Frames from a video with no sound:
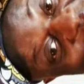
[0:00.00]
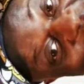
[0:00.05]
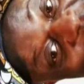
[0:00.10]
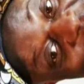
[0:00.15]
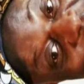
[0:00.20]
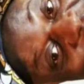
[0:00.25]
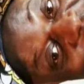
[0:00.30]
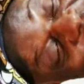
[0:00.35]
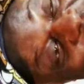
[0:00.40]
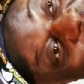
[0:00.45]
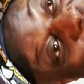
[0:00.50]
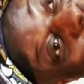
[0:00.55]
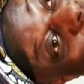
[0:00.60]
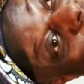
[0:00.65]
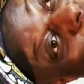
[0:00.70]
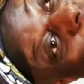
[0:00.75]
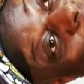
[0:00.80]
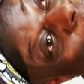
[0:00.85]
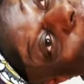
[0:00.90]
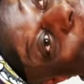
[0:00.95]
LSU.
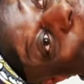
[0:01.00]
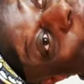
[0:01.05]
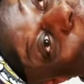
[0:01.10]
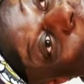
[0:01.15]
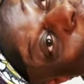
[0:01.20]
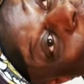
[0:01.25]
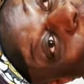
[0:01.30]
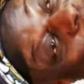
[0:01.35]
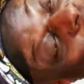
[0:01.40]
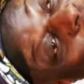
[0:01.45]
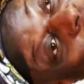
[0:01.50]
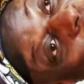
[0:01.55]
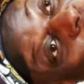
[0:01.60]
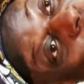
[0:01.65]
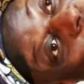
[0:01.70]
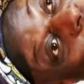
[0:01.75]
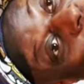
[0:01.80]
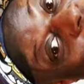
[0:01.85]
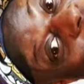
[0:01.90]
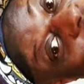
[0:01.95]

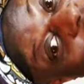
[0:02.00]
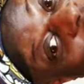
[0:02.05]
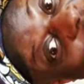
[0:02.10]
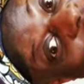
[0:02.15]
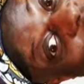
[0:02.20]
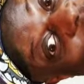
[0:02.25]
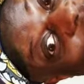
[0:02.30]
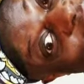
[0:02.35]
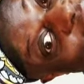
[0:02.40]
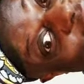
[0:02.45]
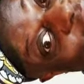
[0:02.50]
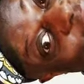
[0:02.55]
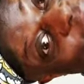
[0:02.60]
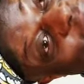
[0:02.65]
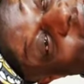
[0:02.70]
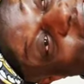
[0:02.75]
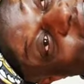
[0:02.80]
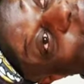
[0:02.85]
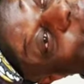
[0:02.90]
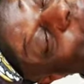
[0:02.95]
We are national
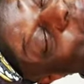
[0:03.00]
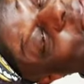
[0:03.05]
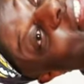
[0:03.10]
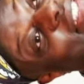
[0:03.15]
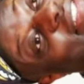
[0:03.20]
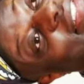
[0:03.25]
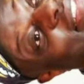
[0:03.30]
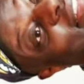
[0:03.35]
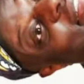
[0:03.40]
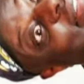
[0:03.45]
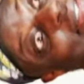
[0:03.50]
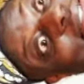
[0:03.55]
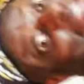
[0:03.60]
champions.